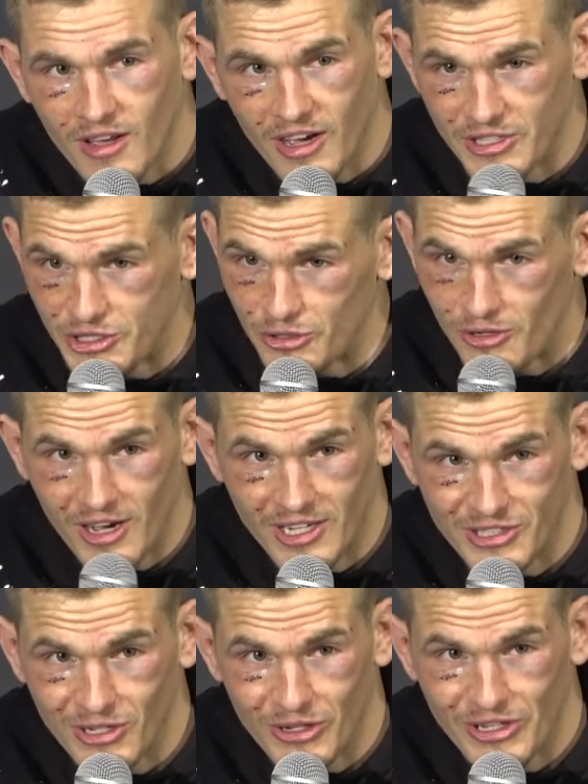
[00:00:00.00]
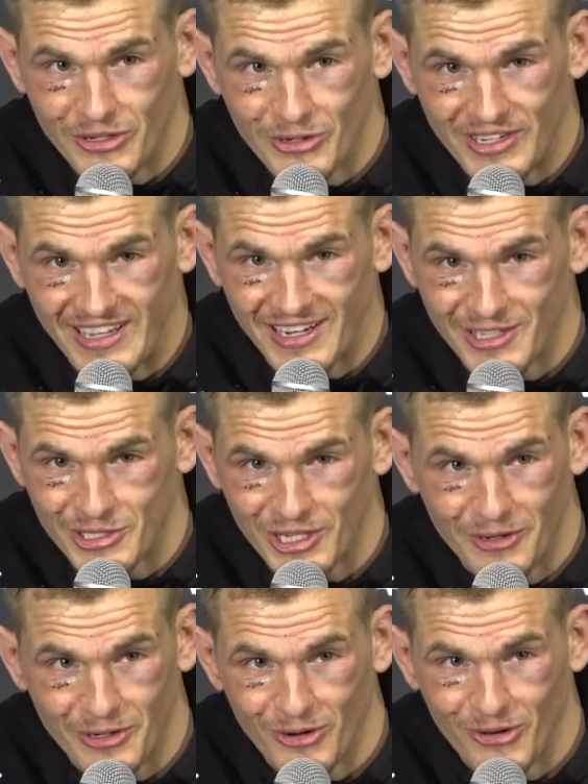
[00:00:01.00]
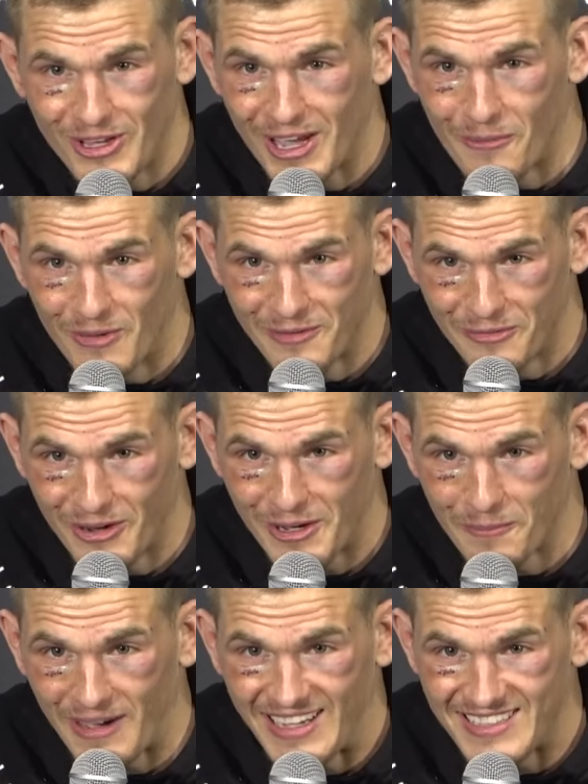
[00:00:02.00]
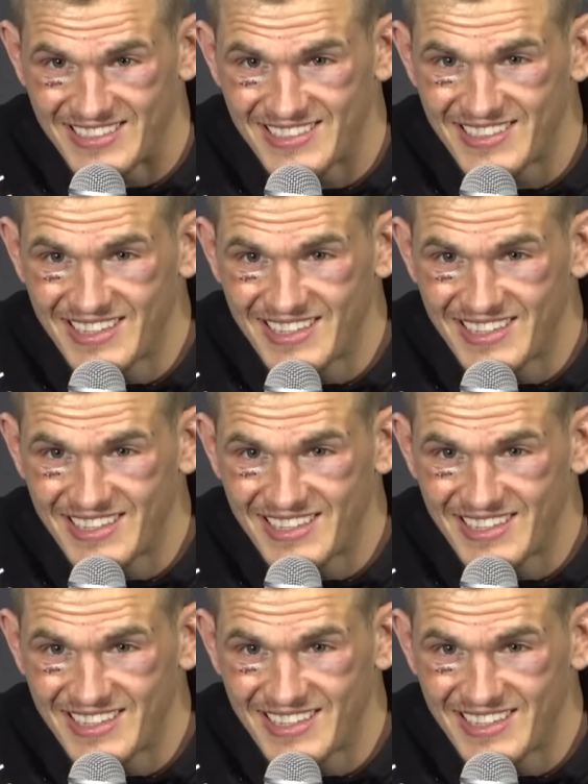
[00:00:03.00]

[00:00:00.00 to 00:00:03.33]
Guys, you guys are lucky you didn't get a show. You're lucky I'm wearing pants.